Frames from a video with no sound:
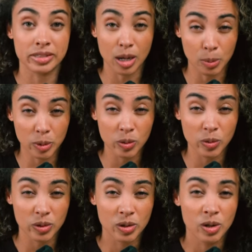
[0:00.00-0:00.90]

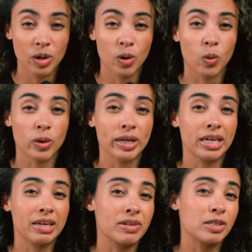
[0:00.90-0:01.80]
doubled or
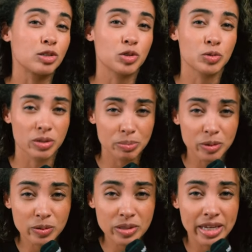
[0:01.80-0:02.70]
even
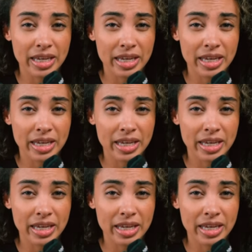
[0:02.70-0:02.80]
tripled